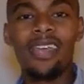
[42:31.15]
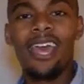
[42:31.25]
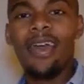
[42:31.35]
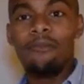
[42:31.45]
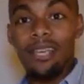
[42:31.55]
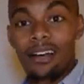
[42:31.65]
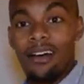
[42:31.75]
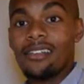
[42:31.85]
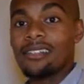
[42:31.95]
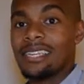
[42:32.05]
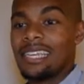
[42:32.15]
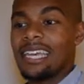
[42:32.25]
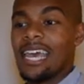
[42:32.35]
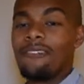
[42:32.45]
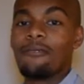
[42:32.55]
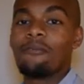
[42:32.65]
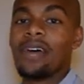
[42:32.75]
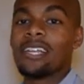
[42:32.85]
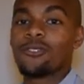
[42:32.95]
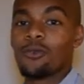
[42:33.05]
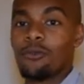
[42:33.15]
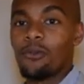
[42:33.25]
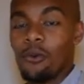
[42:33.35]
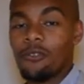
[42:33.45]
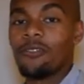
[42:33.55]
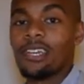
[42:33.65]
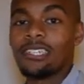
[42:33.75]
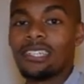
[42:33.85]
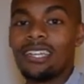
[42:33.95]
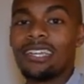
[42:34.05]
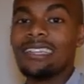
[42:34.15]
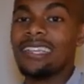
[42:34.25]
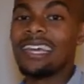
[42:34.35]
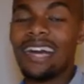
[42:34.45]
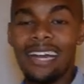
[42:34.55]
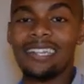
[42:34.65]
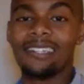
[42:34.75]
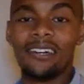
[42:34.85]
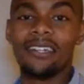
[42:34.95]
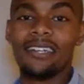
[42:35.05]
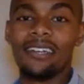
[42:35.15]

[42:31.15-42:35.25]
And because he gave them that sort of motivation, they got it done.